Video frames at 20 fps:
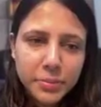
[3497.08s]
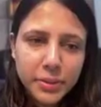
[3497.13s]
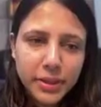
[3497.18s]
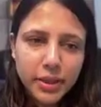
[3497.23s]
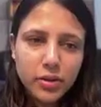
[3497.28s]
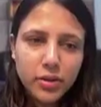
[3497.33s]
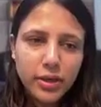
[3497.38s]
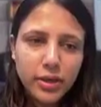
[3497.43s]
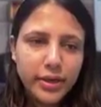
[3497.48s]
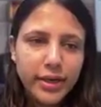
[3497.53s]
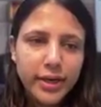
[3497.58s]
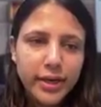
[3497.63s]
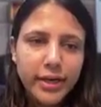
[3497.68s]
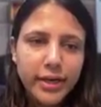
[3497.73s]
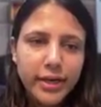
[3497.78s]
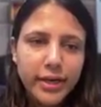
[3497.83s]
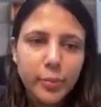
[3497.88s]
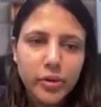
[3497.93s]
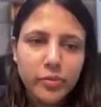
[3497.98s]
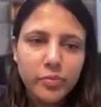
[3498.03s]
particular
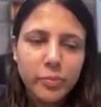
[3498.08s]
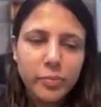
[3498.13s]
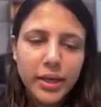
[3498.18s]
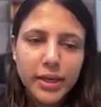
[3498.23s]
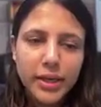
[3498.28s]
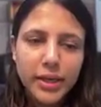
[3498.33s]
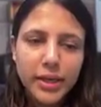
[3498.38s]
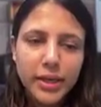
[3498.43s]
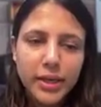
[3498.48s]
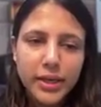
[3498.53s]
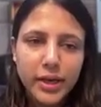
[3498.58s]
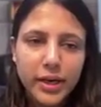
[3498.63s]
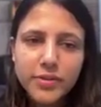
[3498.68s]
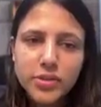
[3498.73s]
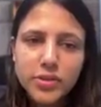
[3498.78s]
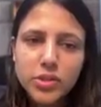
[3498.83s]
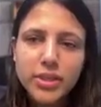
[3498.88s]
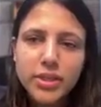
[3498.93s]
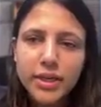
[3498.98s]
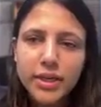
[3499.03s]
data point being negative
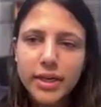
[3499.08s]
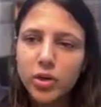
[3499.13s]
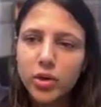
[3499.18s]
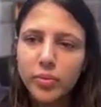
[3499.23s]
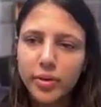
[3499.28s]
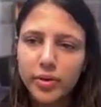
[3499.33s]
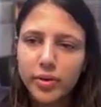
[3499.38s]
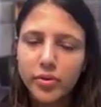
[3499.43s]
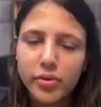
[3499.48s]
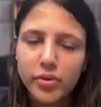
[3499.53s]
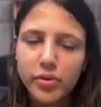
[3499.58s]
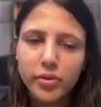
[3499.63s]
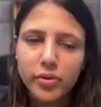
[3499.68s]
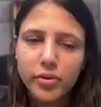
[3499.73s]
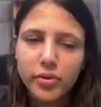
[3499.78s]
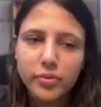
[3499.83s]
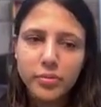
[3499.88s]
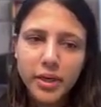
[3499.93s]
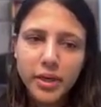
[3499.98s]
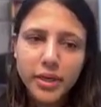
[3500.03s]
is sitting over here,
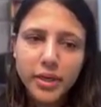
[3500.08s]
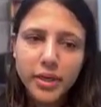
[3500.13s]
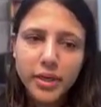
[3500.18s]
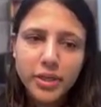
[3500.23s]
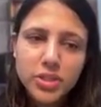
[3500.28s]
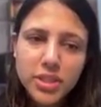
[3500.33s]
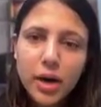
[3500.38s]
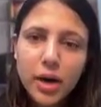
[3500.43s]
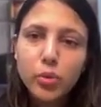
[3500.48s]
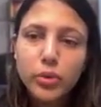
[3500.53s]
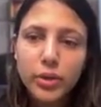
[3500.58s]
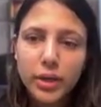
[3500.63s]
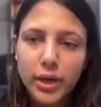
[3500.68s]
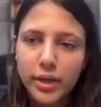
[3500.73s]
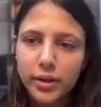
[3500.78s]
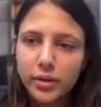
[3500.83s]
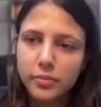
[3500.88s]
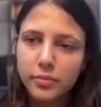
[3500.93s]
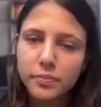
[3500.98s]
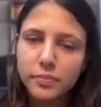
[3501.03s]
right? So it's an
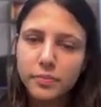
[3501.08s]
outlier